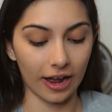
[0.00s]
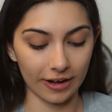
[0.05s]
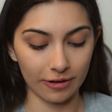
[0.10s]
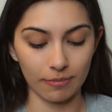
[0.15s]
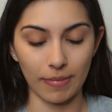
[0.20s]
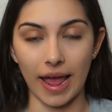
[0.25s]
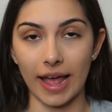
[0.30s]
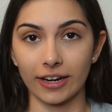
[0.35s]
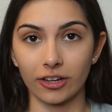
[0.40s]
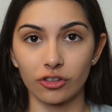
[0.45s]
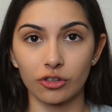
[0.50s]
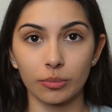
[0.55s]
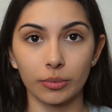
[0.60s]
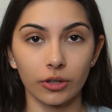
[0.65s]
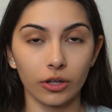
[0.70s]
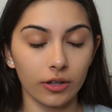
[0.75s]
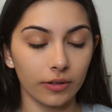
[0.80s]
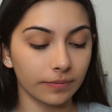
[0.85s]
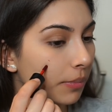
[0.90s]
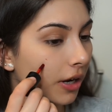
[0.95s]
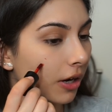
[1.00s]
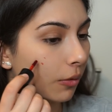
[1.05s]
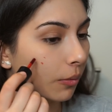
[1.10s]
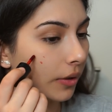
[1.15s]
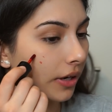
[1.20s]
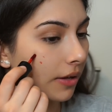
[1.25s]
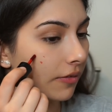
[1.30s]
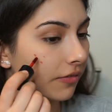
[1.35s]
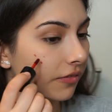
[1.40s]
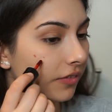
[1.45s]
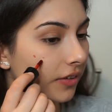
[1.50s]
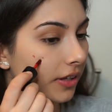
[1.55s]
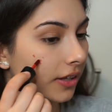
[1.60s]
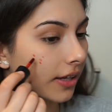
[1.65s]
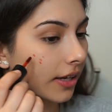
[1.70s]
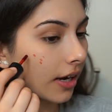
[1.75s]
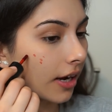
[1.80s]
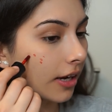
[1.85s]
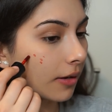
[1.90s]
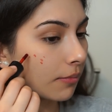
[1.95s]
unmanageable. But when I'm
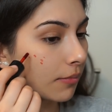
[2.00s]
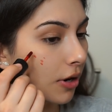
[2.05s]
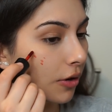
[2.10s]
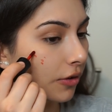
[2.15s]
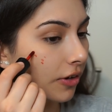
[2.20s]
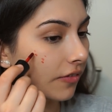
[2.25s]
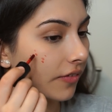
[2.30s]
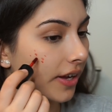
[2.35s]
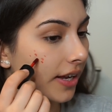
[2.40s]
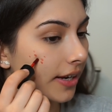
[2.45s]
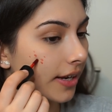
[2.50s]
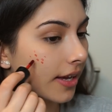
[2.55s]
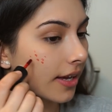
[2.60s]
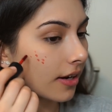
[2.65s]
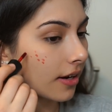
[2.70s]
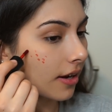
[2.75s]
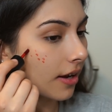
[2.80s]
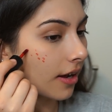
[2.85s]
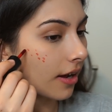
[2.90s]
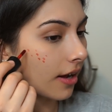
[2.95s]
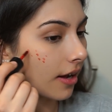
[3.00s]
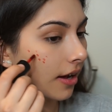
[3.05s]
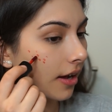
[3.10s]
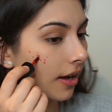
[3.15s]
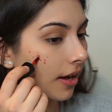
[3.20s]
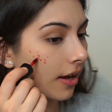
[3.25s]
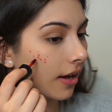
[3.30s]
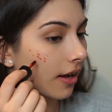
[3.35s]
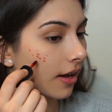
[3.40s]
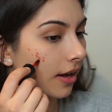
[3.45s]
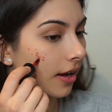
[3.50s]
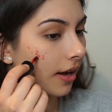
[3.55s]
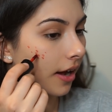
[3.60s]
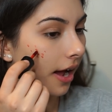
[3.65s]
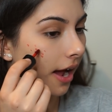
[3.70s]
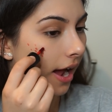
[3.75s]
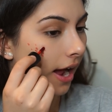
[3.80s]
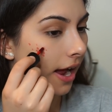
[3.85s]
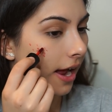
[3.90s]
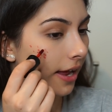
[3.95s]
feeling unmotivated,
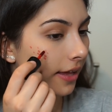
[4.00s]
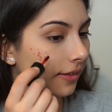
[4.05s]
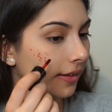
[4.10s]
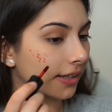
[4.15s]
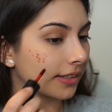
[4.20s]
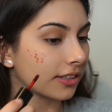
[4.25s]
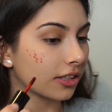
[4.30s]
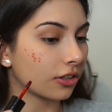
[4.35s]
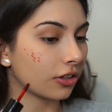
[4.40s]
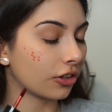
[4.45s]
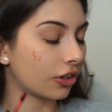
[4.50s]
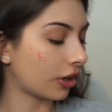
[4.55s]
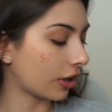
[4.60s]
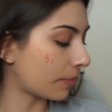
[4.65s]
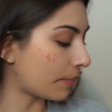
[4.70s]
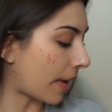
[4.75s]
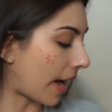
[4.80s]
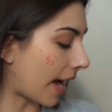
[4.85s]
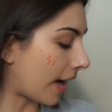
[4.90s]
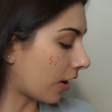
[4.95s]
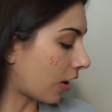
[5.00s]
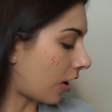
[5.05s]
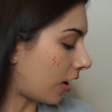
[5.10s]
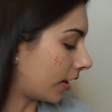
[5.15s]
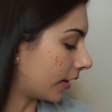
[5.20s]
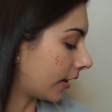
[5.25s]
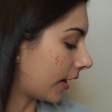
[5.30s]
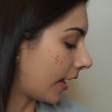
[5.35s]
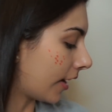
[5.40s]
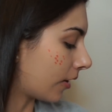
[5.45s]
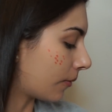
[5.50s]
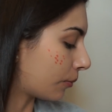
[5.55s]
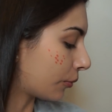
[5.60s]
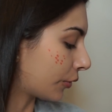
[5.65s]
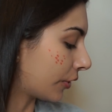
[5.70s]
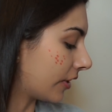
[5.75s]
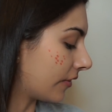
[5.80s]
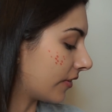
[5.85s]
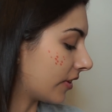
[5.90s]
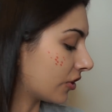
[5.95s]
I like to look back on like
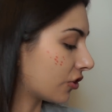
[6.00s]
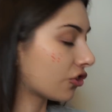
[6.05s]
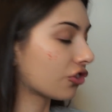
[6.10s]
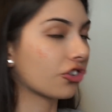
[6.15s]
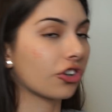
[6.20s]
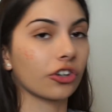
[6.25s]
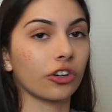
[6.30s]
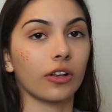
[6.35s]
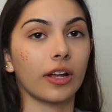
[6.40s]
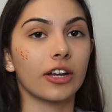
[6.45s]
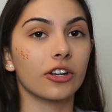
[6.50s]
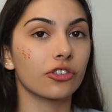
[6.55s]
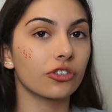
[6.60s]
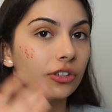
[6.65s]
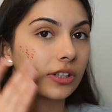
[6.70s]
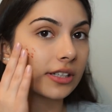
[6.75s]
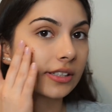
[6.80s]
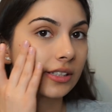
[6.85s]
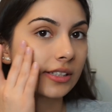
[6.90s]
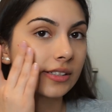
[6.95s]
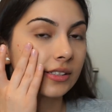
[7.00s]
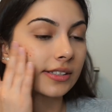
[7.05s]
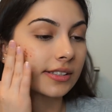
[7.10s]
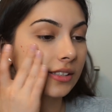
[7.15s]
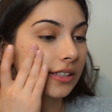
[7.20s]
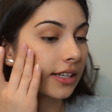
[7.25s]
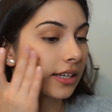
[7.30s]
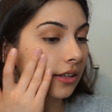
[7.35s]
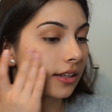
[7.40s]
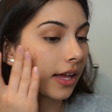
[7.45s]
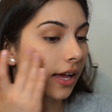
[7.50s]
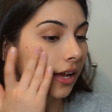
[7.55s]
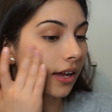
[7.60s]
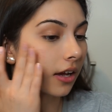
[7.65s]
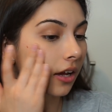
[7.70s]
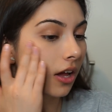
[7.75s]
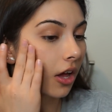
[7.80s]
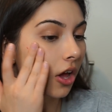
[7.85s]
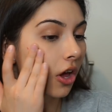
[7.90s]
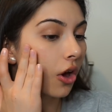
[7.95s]
previous journal entries and see
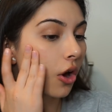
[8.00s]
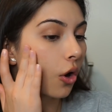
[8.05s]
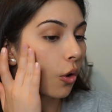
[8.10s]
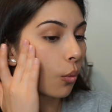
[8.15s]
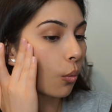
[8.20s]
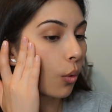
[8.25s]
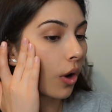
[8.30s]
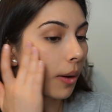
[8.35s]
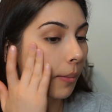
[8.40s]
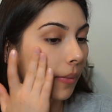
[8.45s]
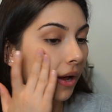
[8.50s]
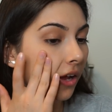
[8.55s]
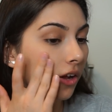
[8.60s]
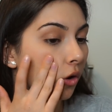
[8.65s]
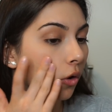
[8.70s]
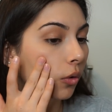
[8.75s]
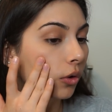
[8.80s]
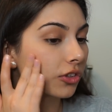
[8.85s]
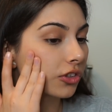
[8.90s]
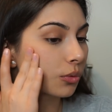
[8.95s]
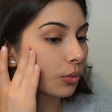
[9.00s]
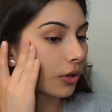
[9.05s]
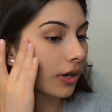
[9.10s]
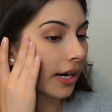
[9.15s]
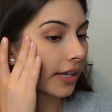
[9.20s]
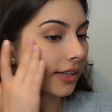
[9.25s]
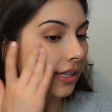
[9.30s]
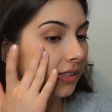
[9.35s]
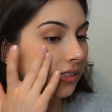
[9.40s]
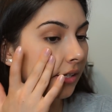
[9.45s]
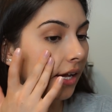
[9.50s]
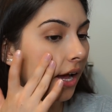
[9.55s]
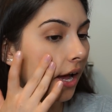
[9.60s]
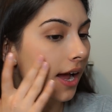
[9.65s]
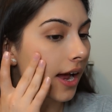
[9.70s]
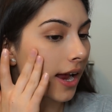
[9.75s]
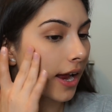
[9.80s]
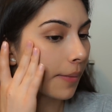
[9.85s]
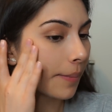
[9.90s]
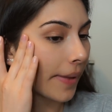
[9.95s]
like what my goals were at the
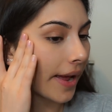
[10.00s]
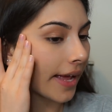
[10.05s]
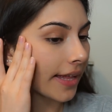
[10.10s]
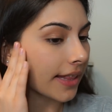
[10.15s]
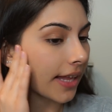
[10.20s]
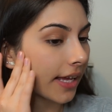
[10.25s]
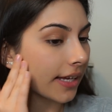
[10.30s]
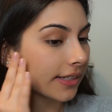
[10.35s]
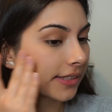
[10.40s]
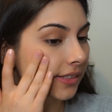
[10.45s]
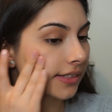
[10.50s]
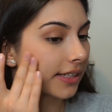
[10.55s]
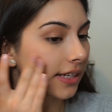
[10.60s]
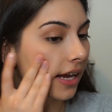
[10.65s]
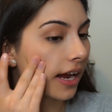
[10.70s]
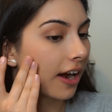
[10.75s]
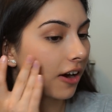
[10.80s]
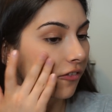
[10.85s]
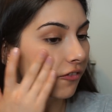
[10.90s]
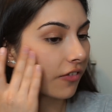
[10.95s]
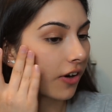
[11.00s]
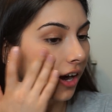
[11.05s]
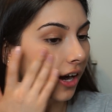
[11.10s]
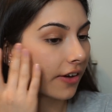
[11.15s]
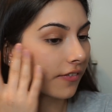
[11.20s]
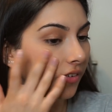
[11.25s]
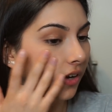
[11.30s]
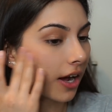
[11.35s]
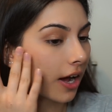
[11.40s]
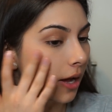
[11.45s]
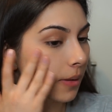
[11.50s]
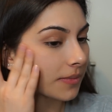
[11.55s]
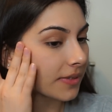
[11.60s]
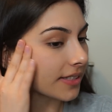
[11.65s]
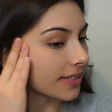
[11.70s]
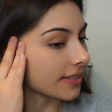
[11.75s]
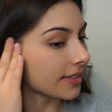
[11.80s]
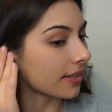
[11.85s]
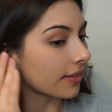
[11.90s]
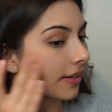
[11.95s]
time and like see how far I've come
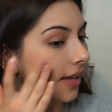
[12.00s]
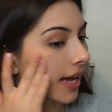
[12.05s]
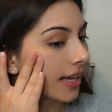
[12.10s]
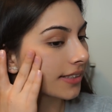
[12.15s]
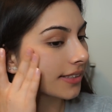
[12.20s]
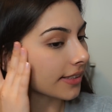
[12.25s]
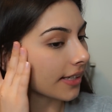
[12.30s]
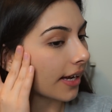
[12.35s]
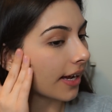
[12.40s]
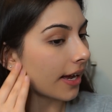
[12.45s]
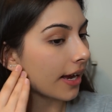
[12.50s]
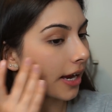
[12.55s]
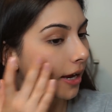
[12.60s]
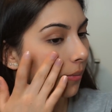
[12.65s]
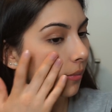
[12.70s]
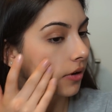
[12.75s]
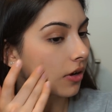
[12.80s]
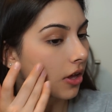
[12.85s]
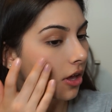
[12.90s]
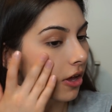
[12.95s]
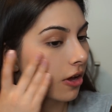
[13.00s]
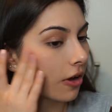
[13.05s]
since the last time